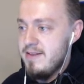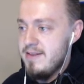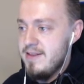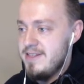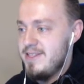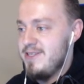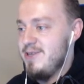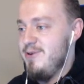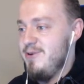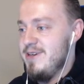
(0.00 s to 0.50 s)

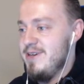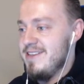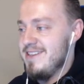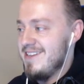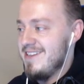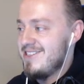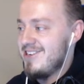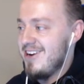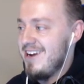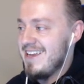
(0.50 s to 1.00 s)
Let's do it.
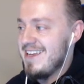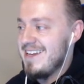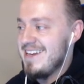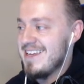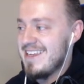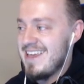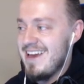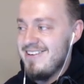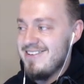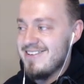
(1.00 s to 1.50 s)
Let's try and get an
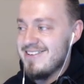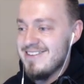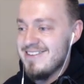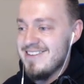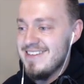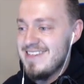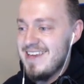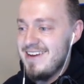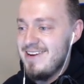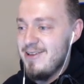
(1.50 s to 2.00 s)
encounter.
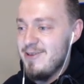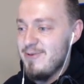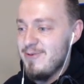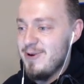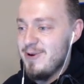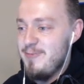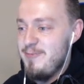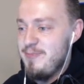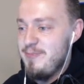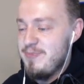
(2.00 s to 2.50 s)
Let's get another
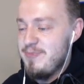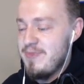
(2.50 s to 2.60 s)
one.